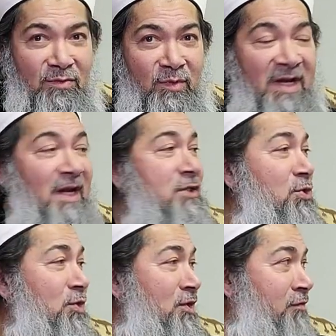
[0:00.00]
where I
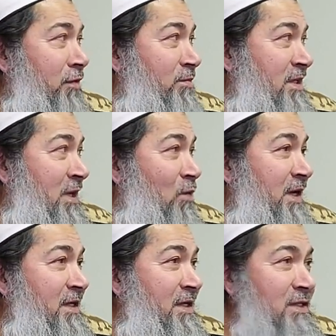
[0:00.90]
told you from day
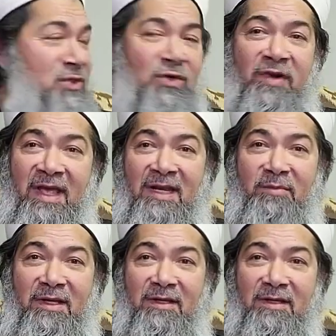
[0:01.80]
one, he is your
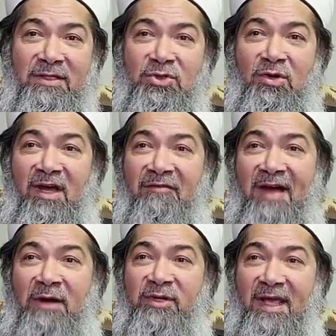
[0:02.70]
enemy. He is your
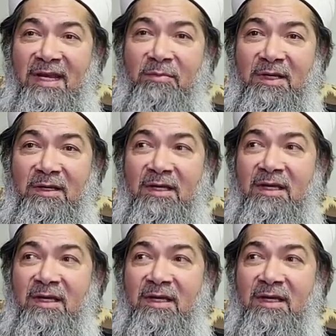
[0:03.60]
avowed enemy.